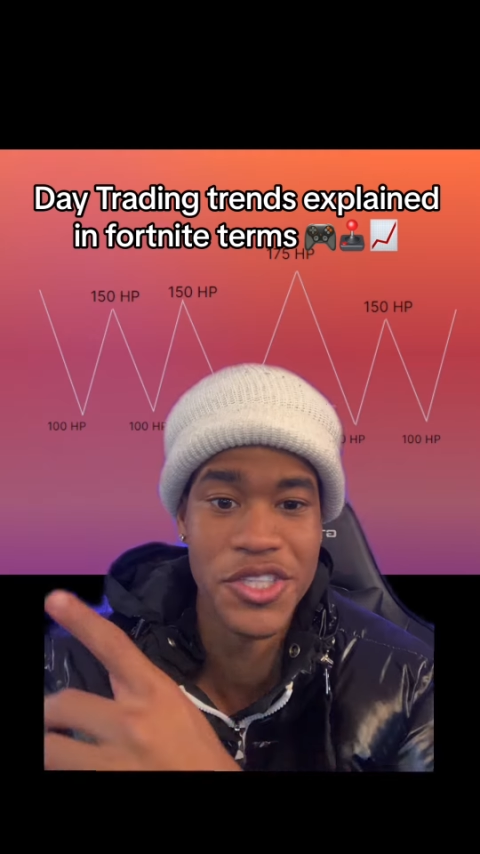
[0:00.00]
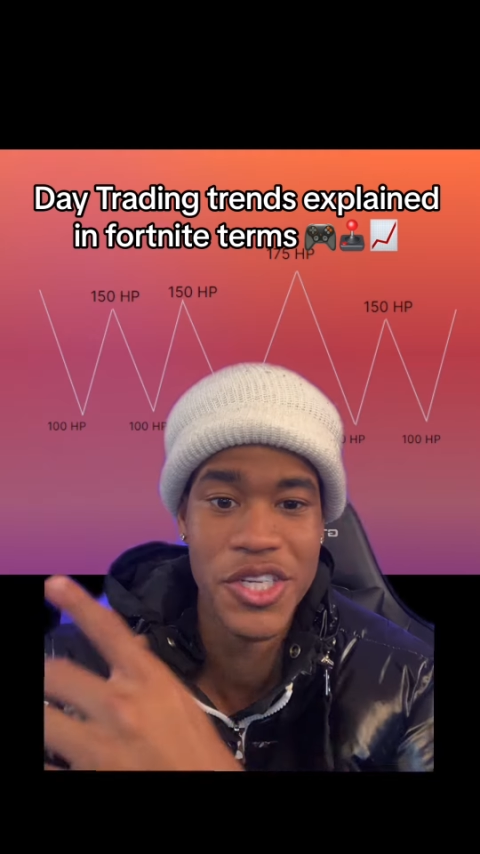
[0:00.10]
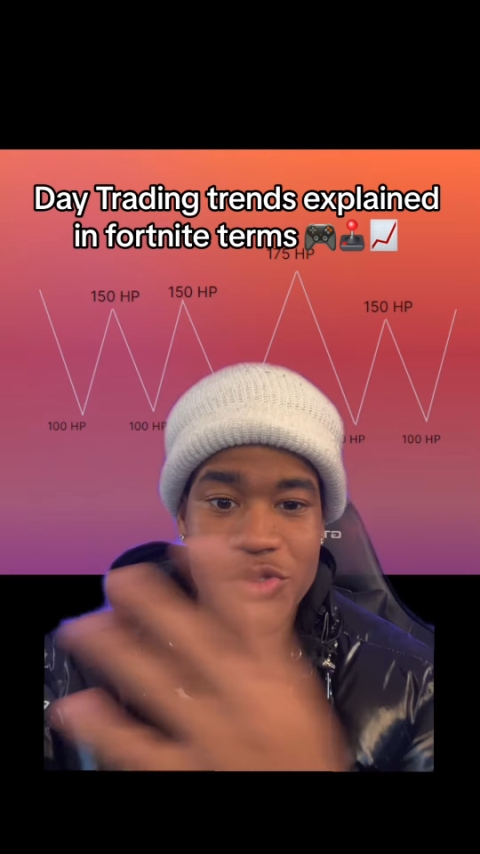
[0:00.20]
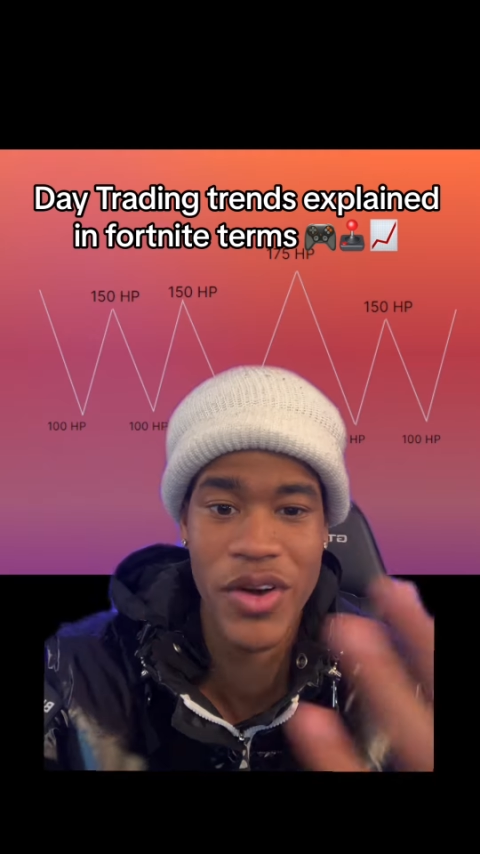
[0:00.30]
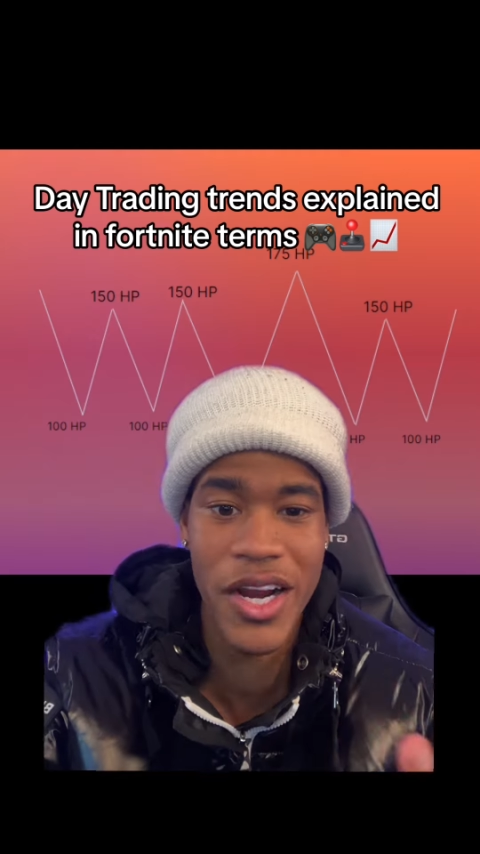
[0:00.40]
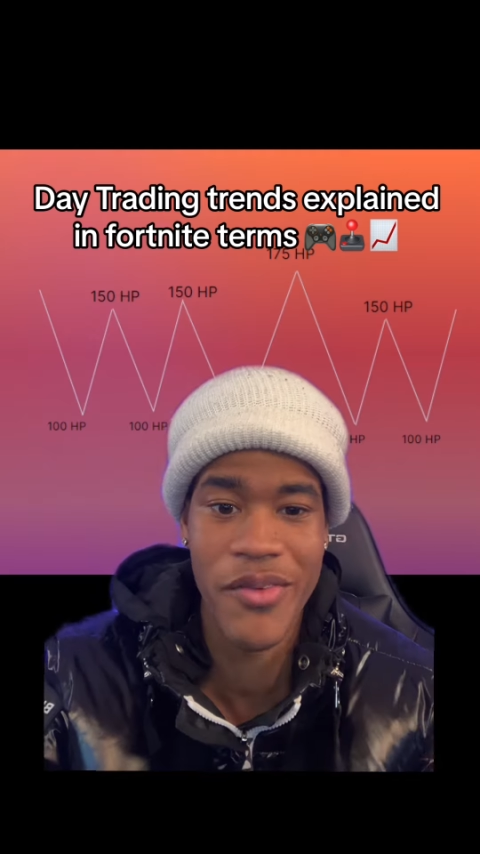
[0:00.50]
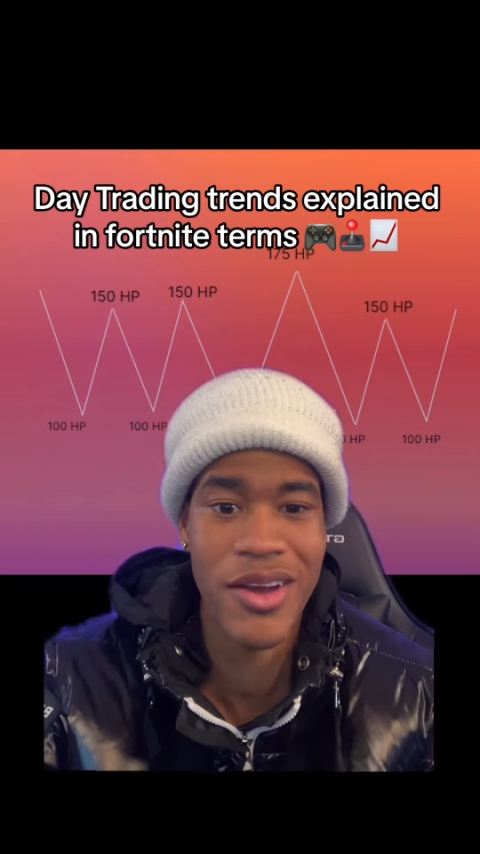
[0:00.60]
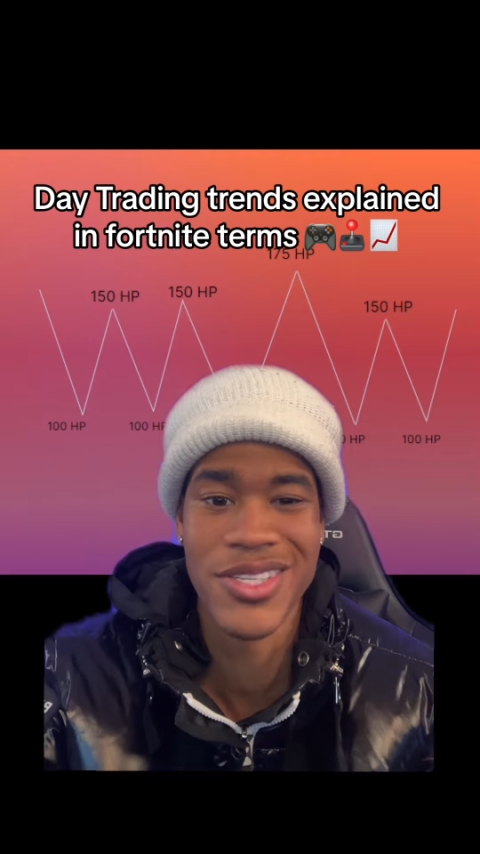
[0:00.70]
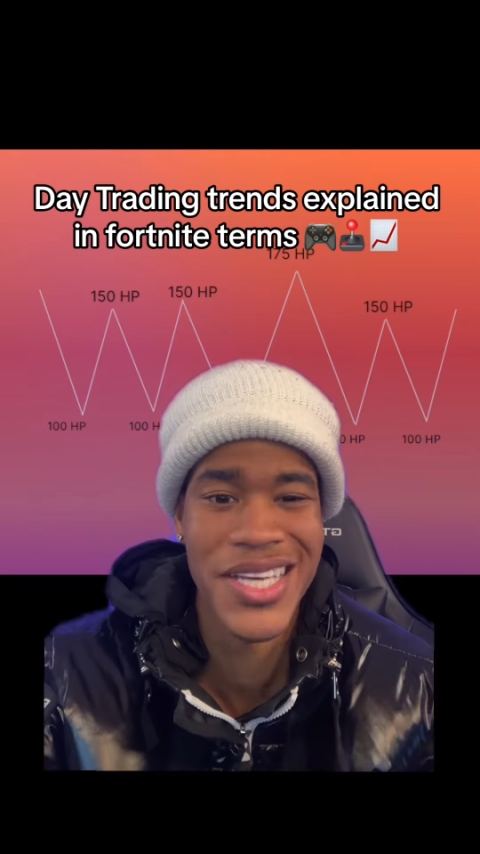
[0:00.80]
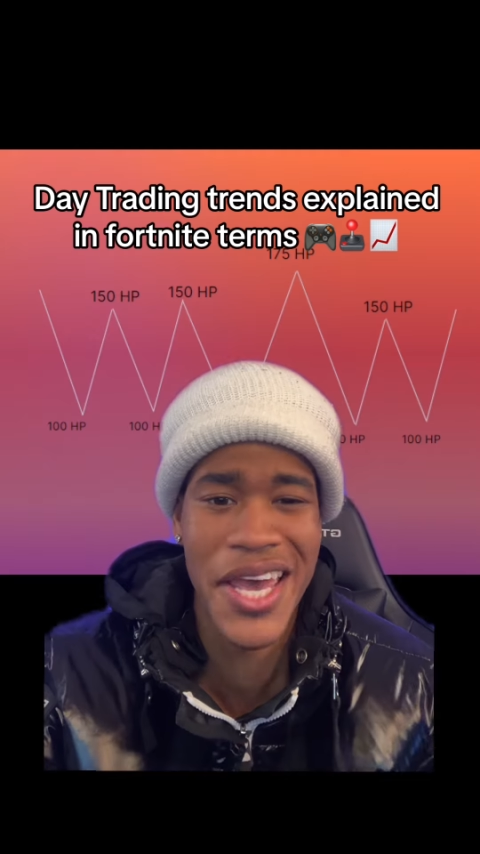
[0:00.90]
you're just running
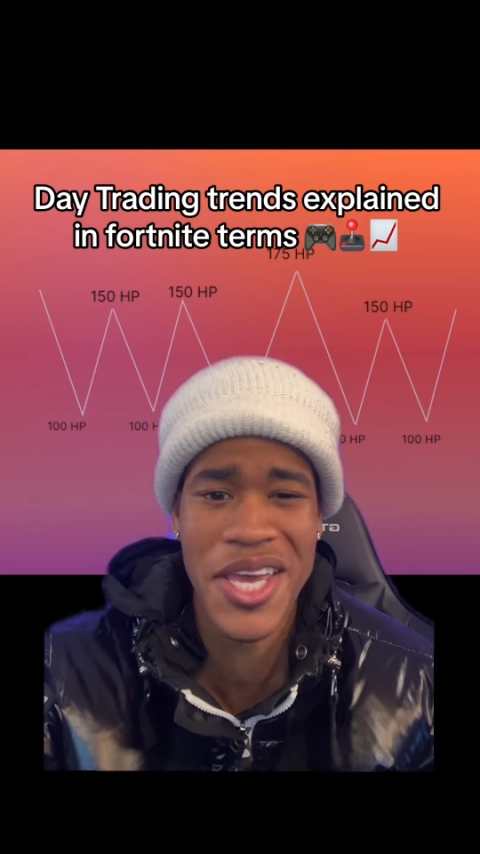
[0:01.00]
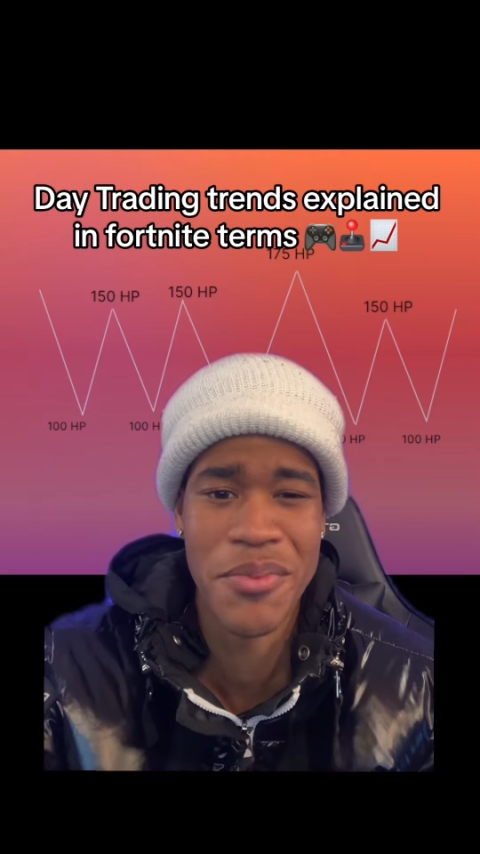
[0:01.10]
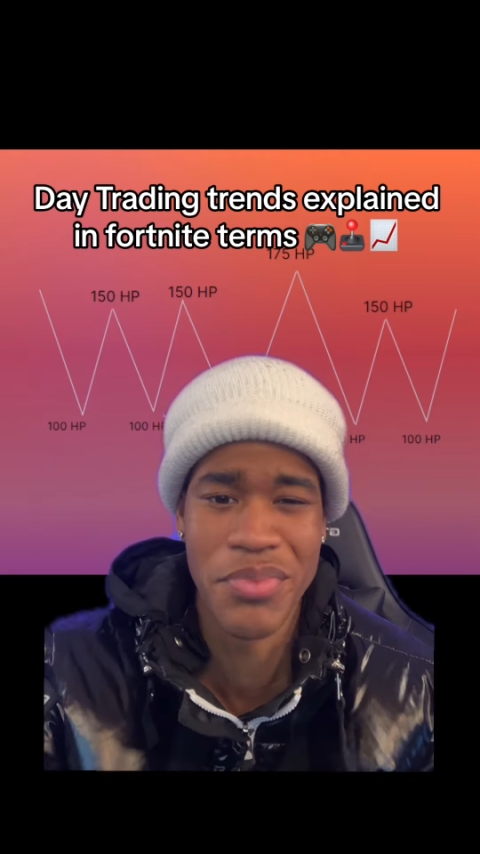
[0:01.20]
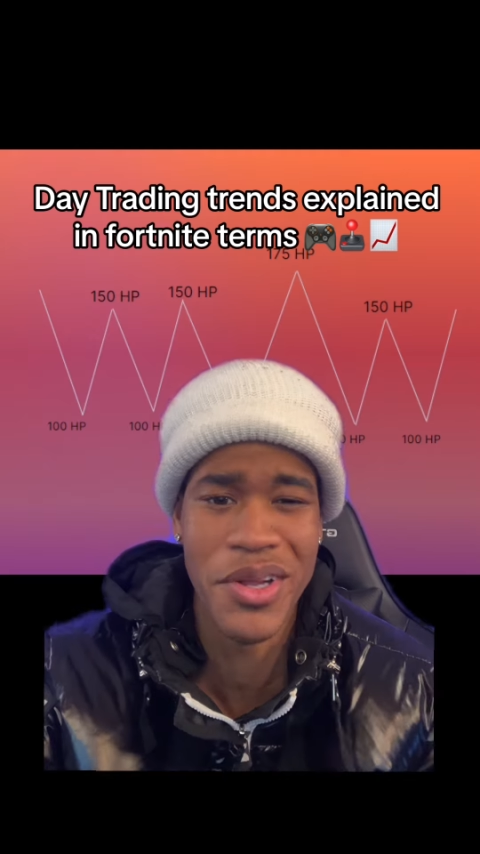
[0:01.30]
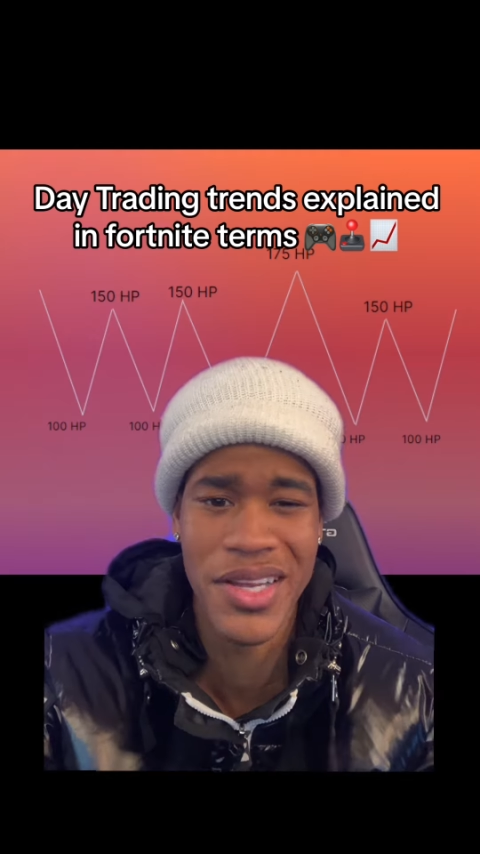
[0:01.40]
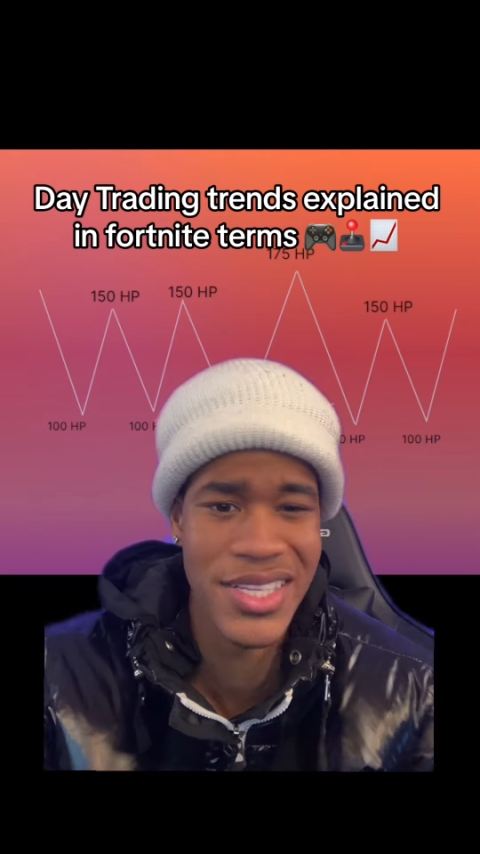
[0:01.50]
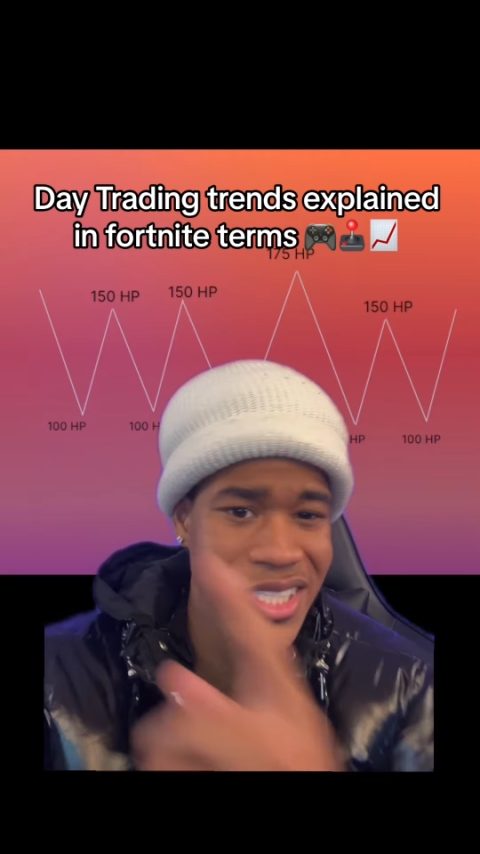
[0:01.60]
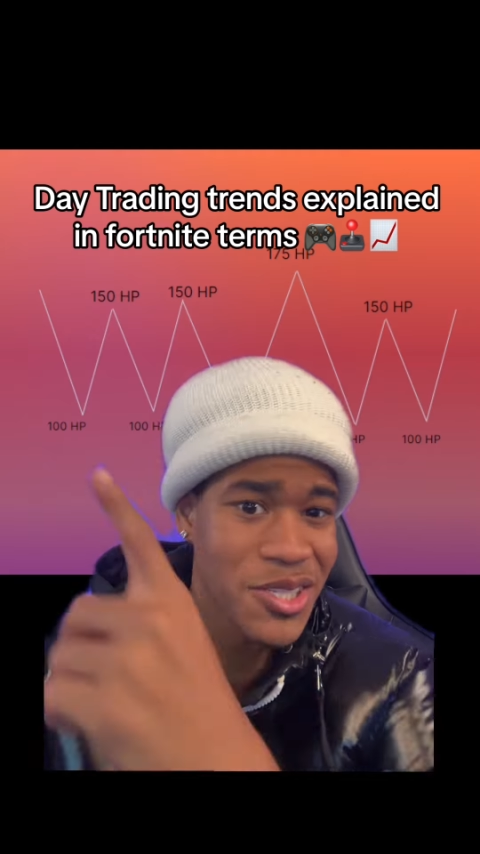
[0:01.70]
around taking bullets,